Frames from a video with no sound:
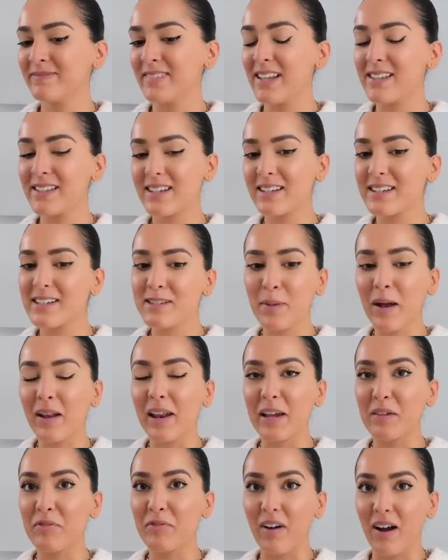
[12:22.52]
It's gonna smell
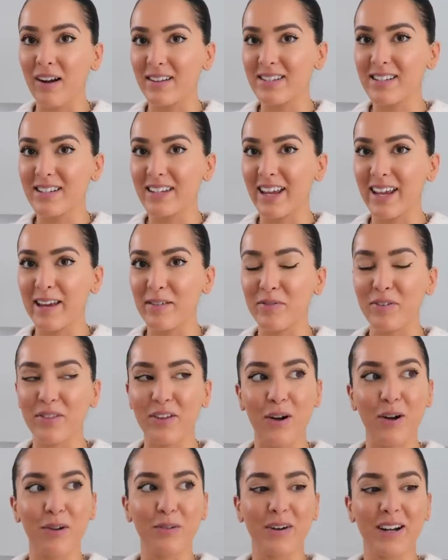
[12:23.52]
like farts in here for the
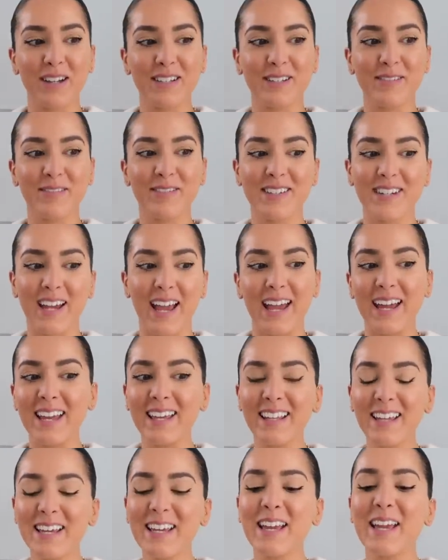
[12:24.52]
whole rest of the day.
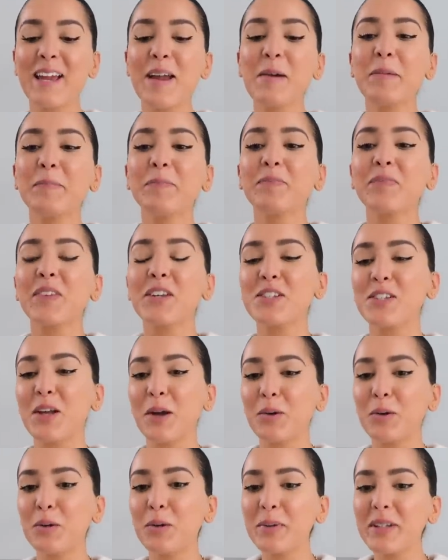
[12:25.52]
So
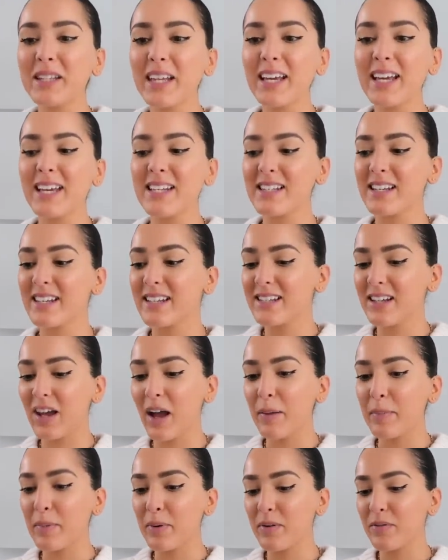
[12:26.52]
Kubi Day is a
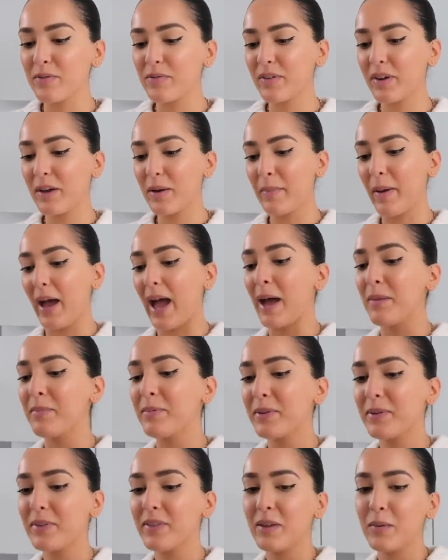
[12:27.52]
type of
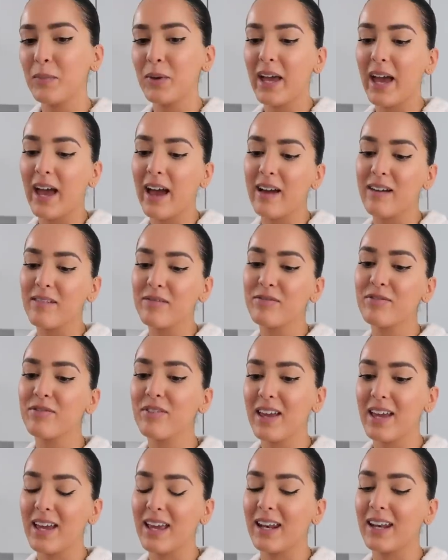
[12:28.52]
kebab that we have
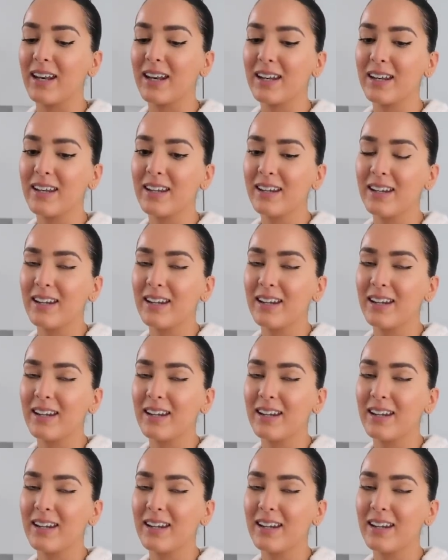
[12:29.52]
in,